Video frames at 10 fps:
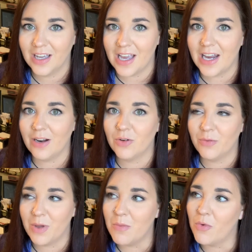And it would have
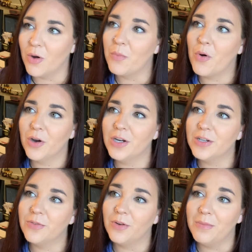been more important
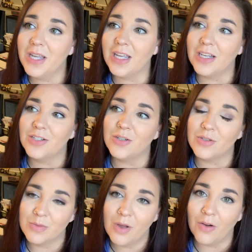for me to
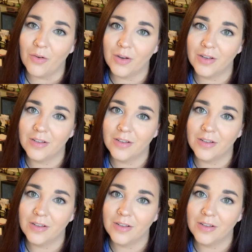smoke